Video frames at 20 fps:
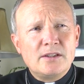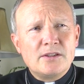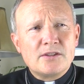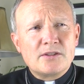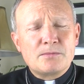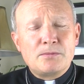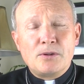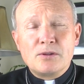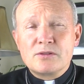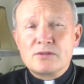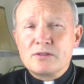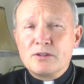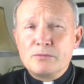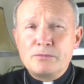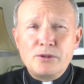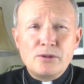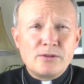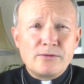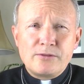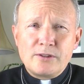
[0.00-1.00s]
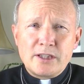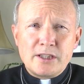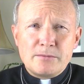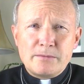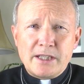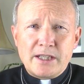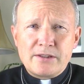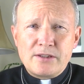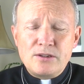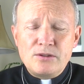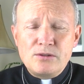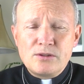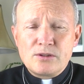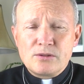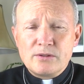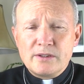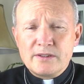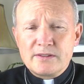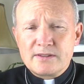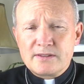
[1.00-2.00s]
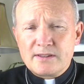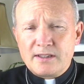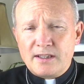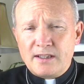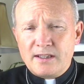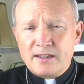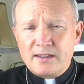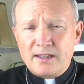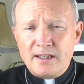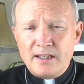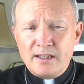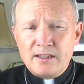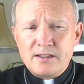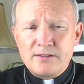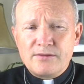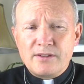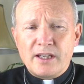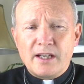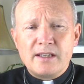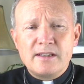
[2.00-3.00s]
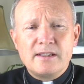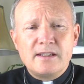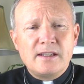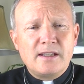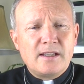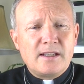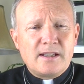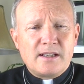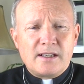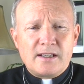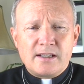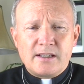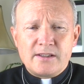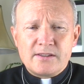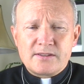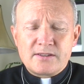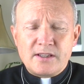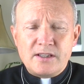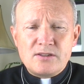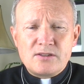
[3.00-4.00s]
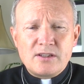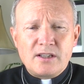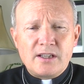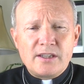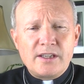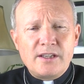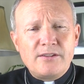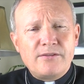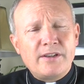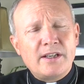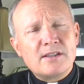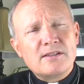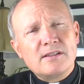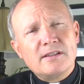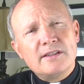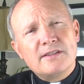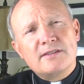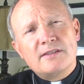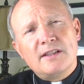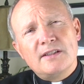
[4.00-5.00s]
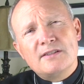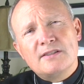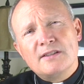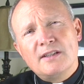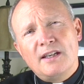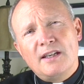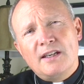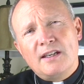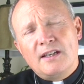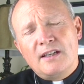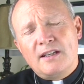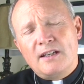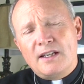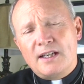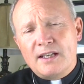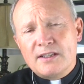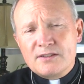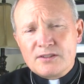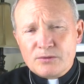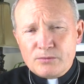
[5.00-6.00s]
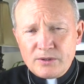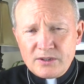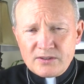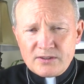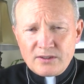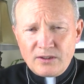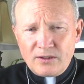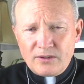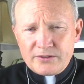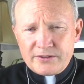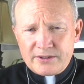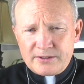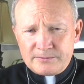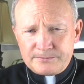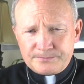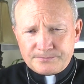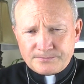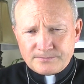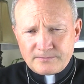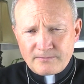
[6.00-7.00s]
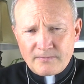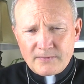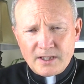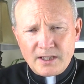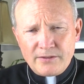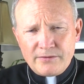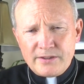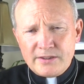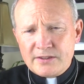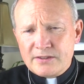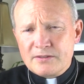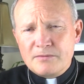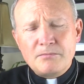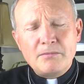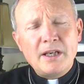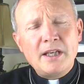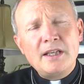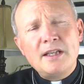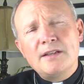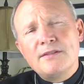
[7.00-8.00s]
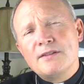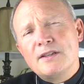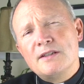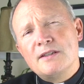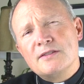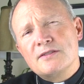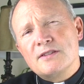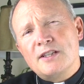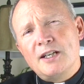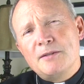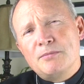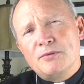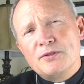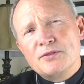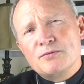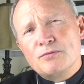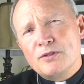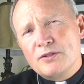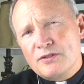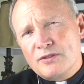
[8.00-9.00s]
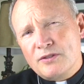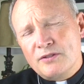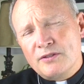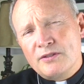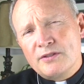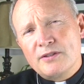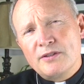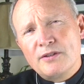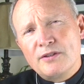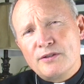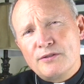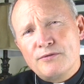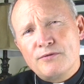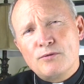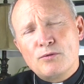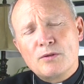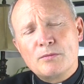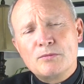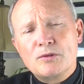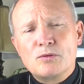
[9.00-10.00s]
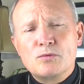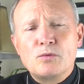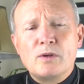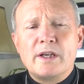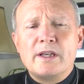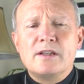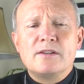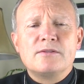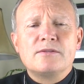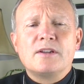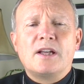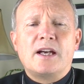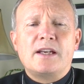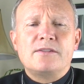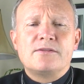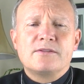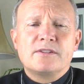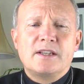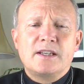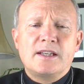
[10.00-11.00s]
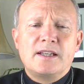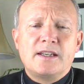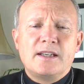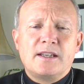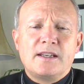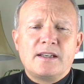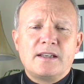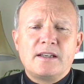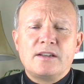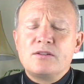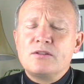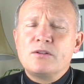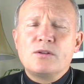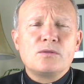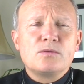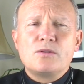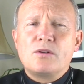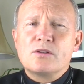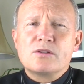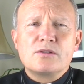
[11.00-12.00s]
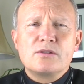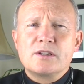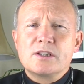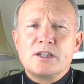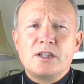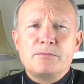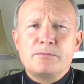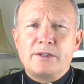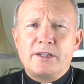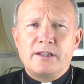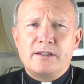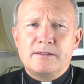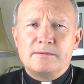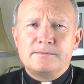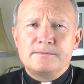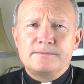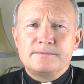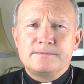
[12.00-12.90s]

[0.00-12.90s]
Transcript: spoke so beautifully about the Eucharist, at the end of that, uh, St. John the Evangelist says, and as a result of this, many of the disciples returned to their former way of life and no longer accompanied him.